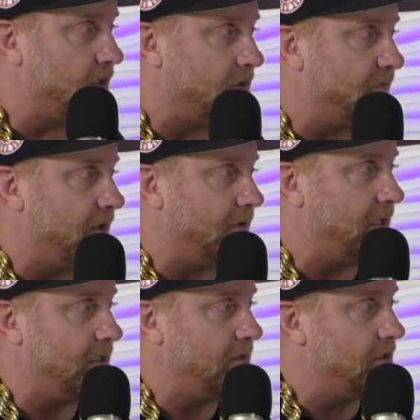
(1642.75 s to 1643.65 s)
that are
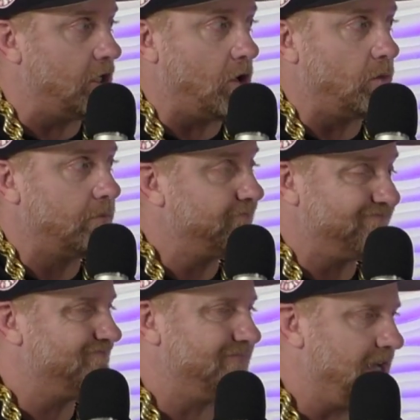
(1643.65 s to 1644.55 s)
very,
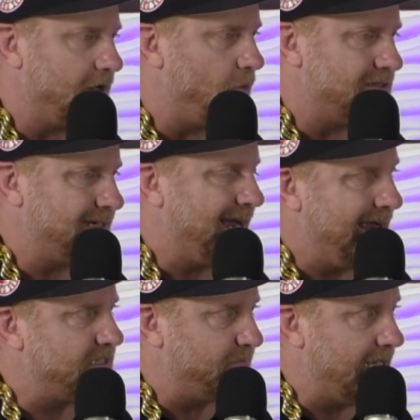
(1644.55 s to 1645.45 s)
I don't want to say
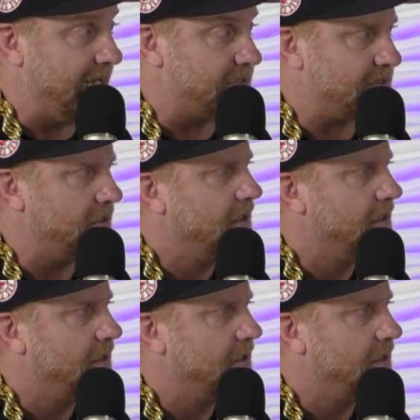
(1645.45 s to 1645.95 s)
Heisman-esque.